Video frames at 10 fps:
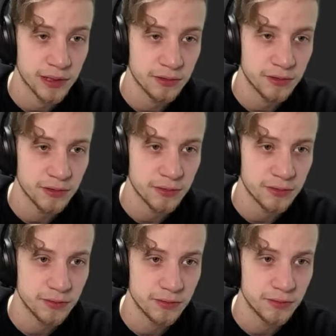And it's also
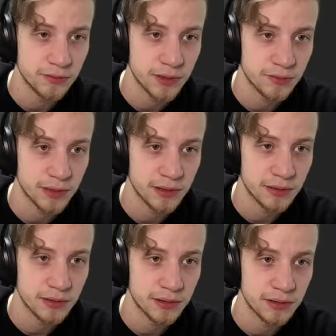so much bigger.
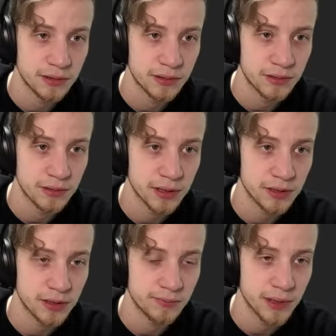Huh. Such
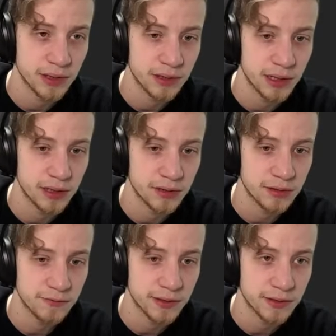a bigger range.
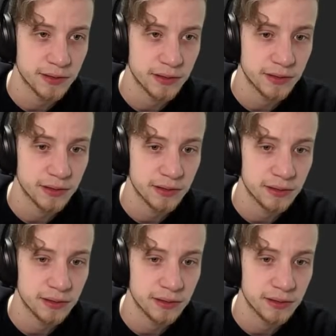It's fascinating.